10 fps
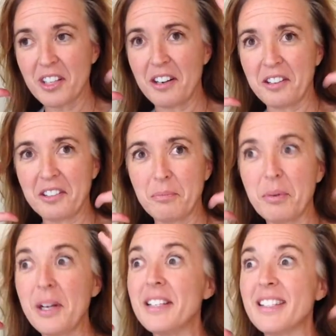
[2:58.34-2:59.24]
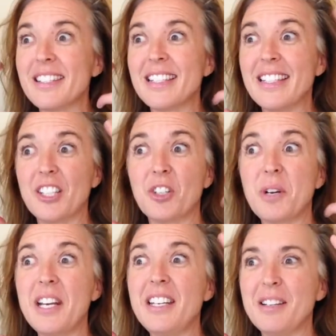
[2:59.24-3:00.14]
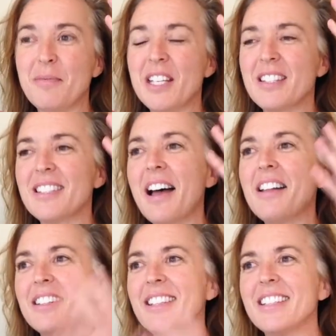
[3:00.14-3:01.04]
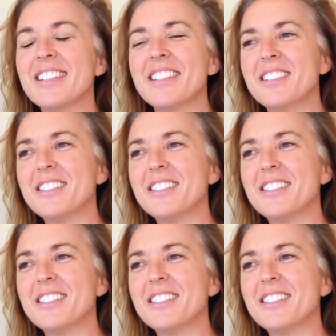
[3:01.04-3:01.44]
our brain is in a cranium that's solid, that doesn't